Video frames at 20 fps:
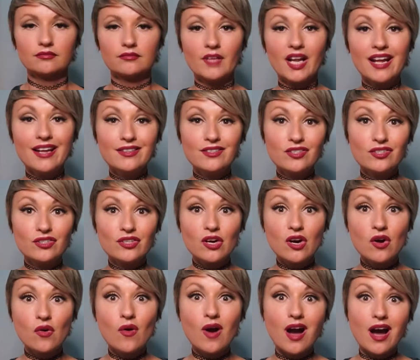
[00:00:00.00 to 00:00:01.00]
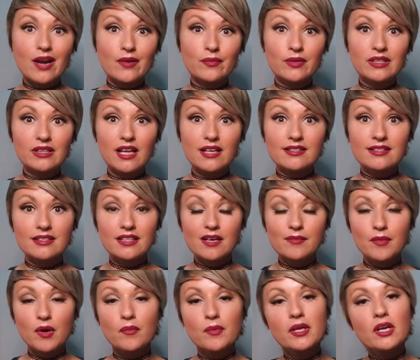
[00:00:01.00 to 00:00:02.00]
And so I realized in that
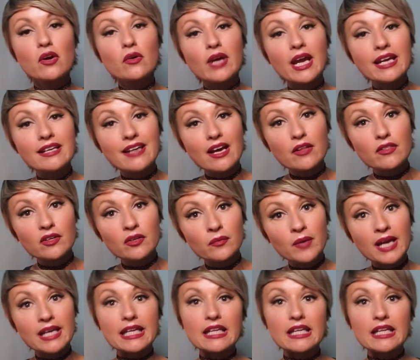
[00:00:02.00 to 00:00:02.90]
moment, okay, now they're ready.